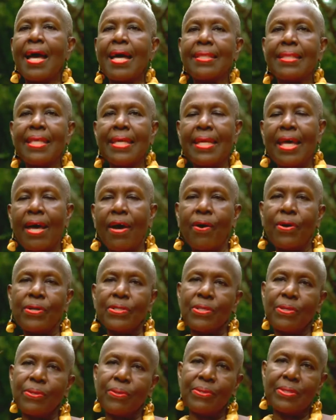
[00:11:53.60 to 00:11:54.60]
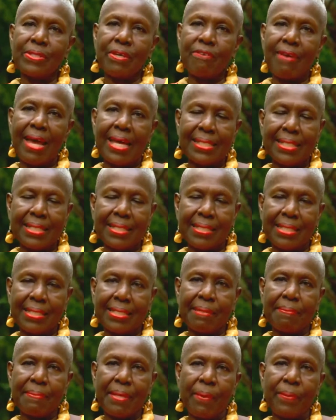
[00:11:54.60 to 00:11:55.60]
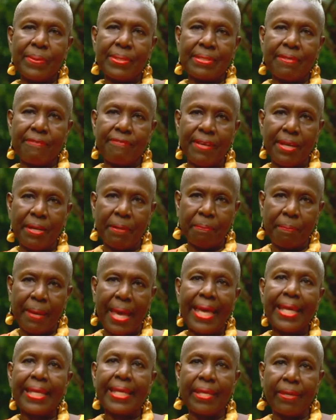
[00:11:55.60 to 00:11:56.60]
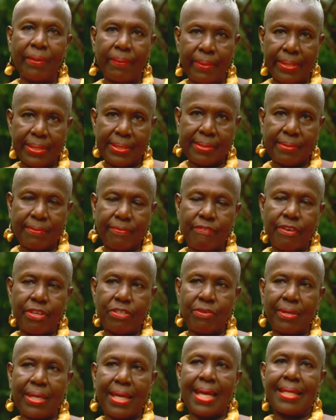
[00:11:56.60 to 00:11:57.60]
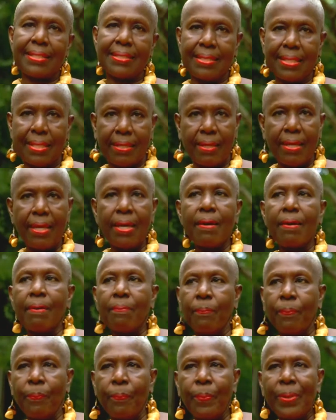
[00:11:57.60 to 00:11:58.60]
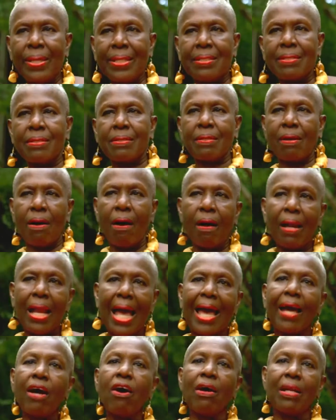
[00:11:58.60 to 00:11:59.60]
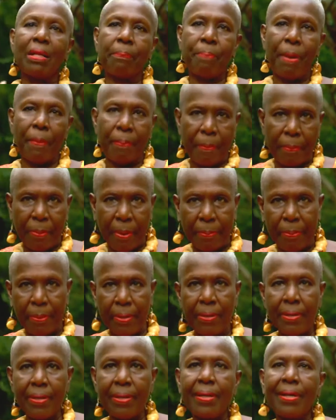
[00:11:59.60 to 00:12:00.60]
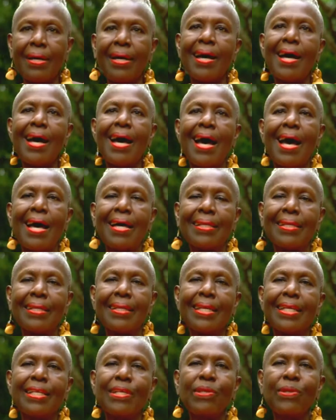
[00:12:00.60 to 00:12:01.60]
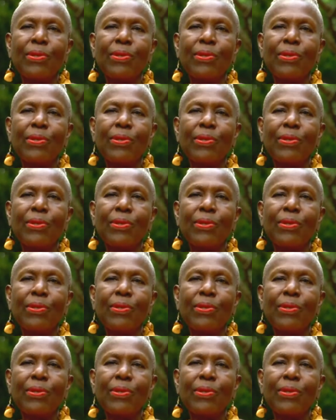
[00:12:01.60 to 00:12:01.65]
And then I also use a writing system that was developed by a linguist, Frederick Cassidy. I call it proper, and it